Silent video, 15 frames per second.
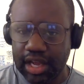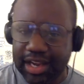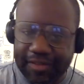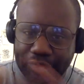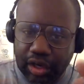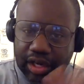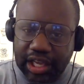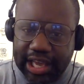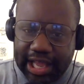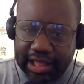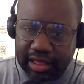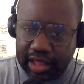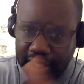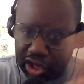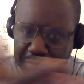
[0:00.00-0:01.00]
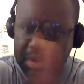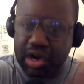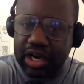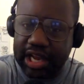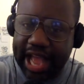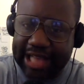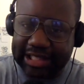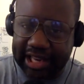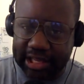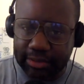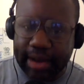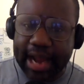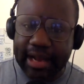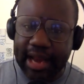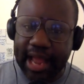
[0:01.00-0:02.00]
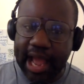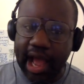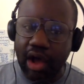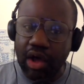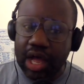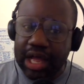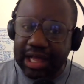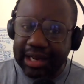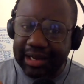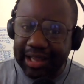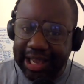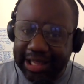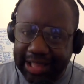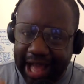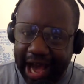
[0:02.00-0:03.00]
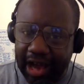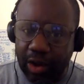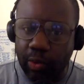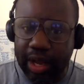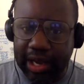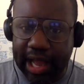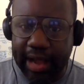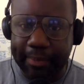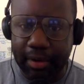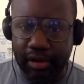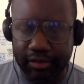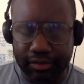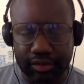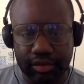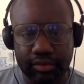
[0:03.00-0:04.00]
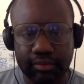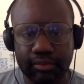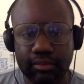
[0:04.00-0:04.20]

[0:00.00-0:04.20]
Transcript: If you look at the community as it is right now, look at the out of wedlock births.